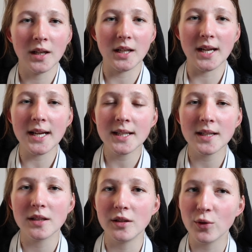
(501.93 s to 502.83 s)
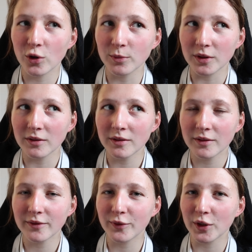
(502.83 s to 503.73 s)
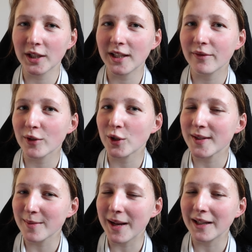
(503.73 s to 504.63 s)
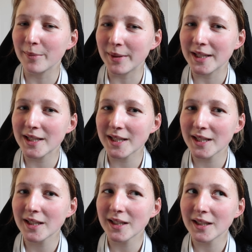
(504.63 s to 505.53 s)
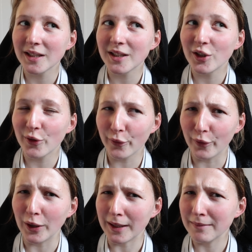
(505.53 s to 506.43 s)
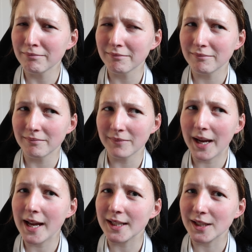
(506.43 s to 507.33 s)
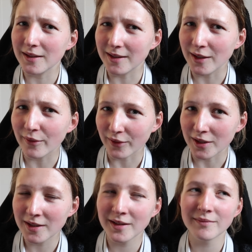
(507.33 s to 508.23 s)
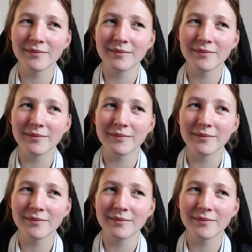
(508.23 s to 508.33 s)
It is normal for kefir to smell a bit funny and different.